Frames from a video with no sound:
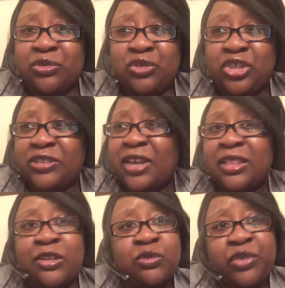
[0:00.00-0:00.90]
she's
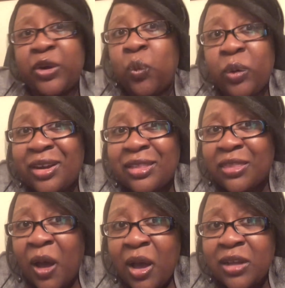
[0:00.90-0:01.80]
got these very wicked
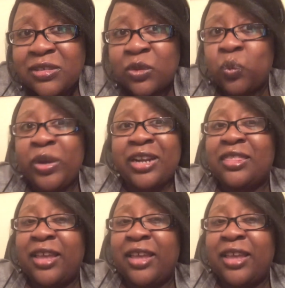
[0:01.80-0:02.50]
thoughts and wicked